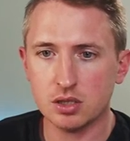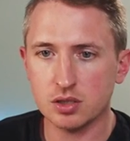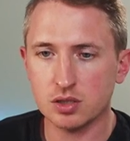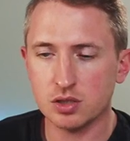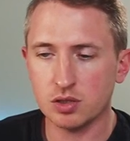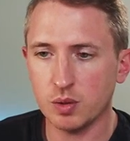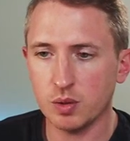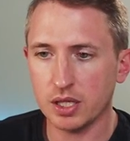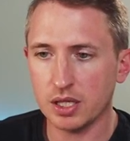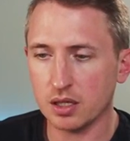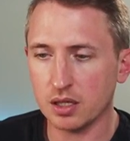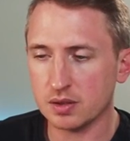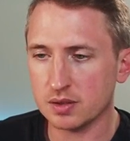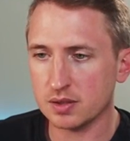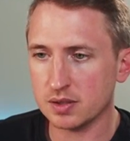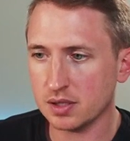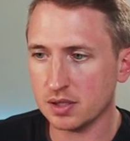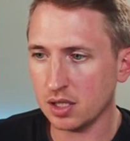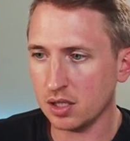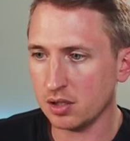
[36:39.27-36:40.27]
just tweak it
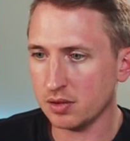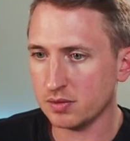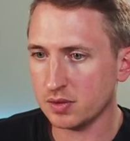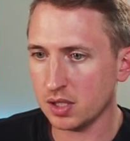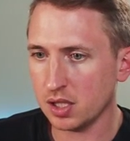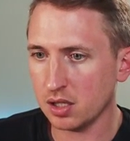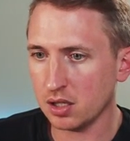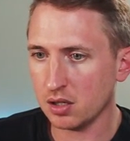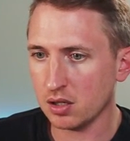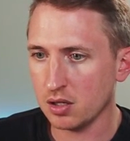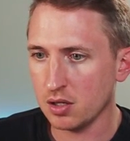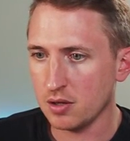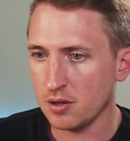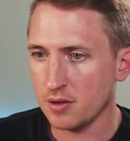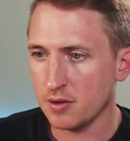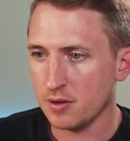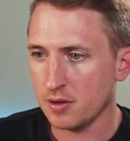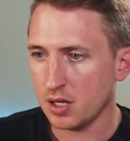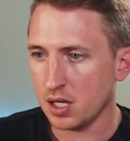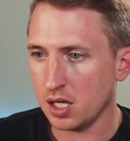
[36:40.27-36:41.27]
ourselves here.
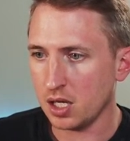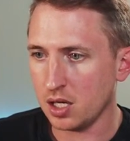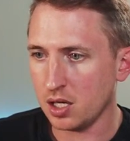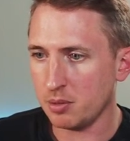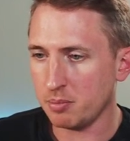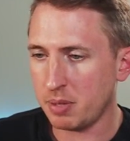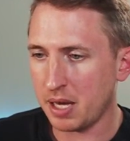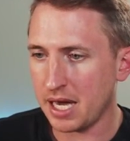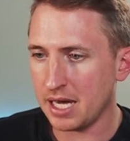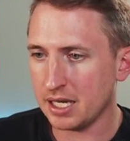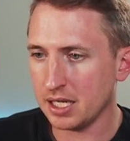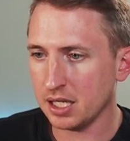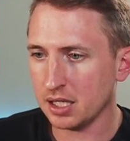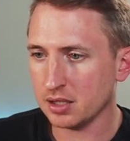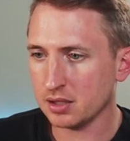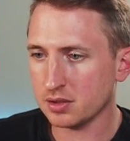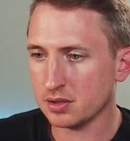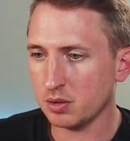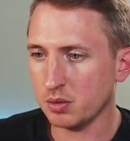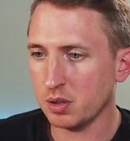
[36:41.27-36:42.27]

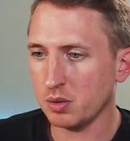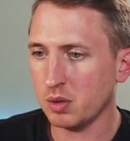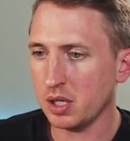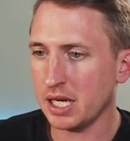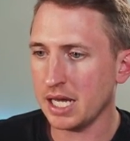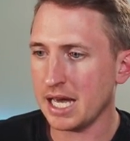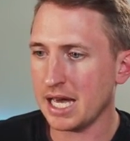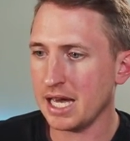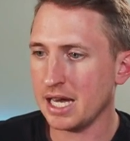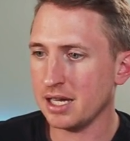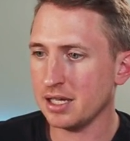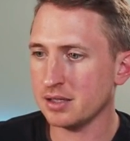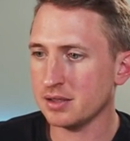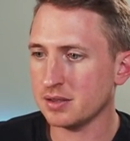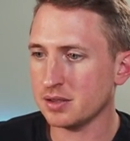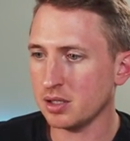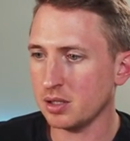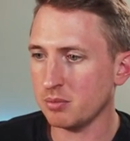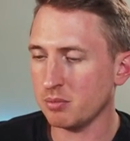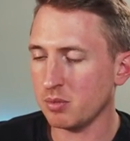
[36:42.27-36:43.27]
Padding, so we want to add
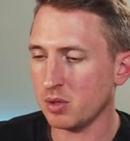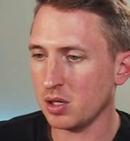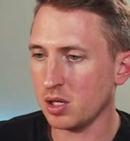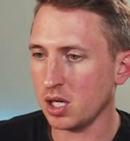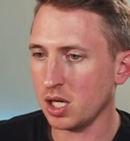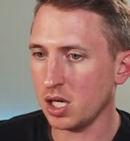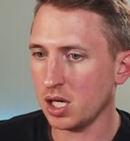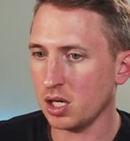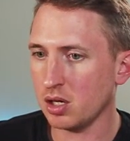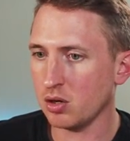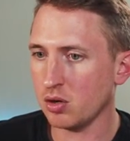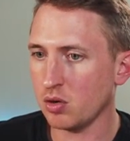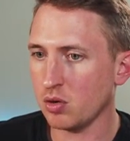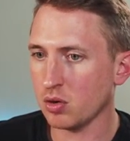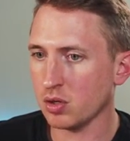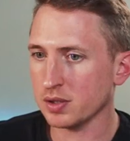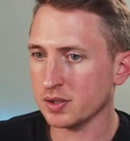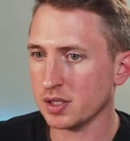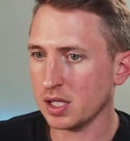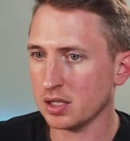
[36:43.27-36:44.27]
some
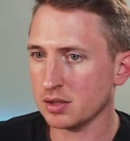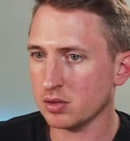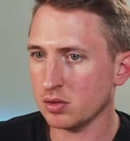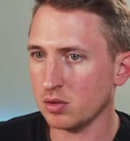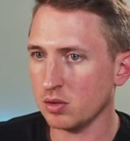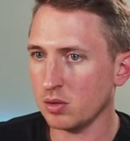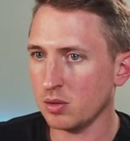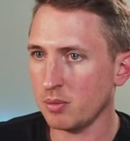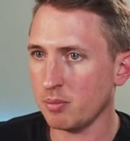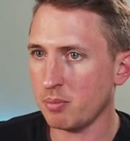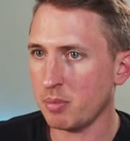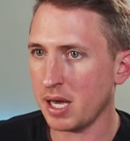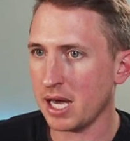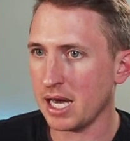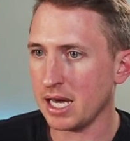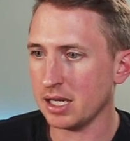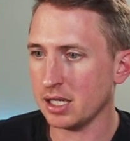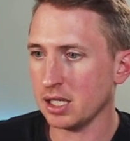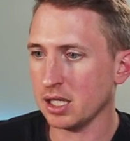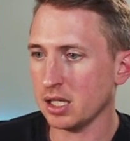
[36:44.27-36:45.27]
horizontal
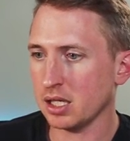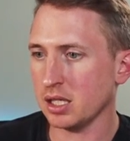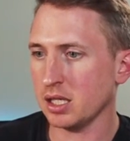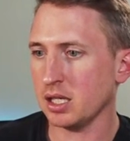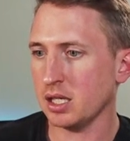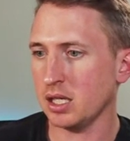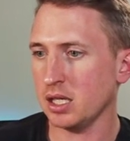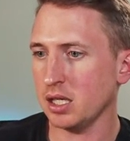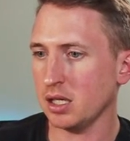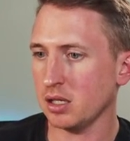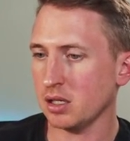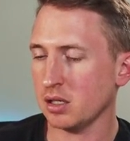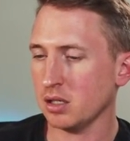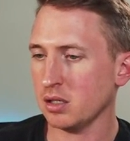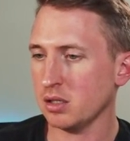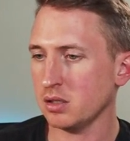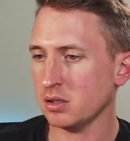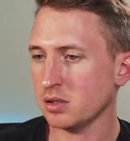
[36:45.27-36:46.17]
padding here.